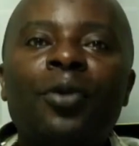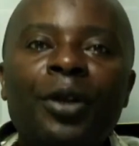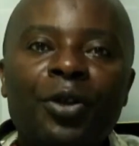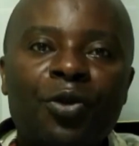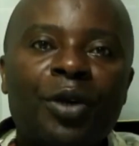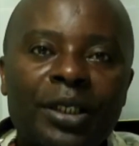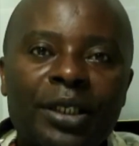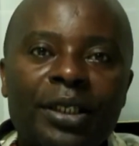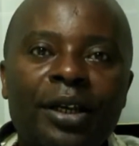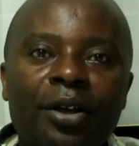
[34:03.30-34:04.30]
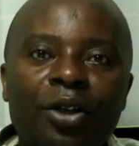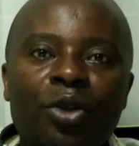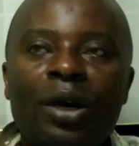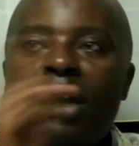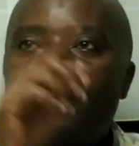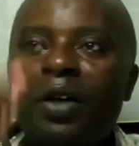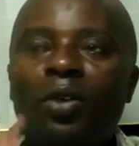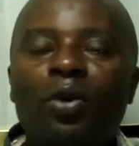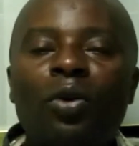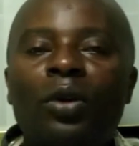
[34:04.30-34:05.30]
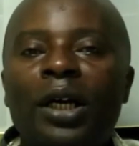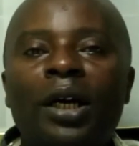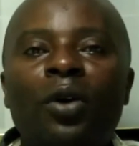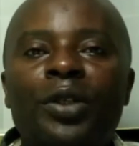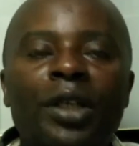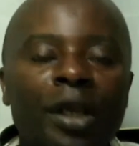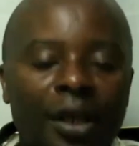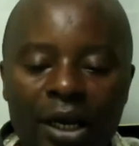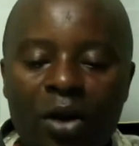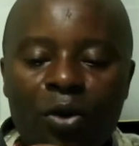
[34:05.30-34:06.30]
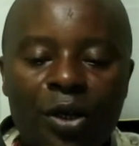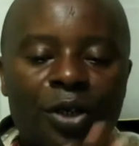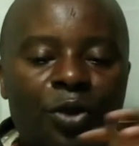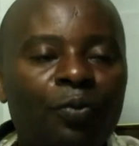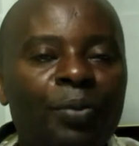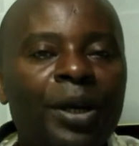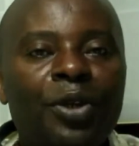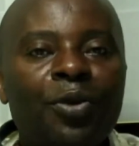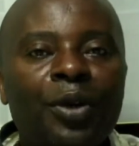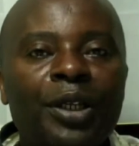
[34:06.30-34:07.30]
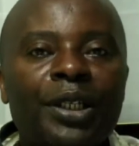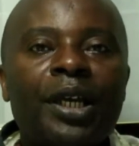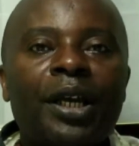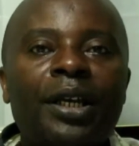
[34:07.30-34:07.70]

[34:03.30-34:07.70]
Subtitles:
unit trusts. So you have a whole house now into many units.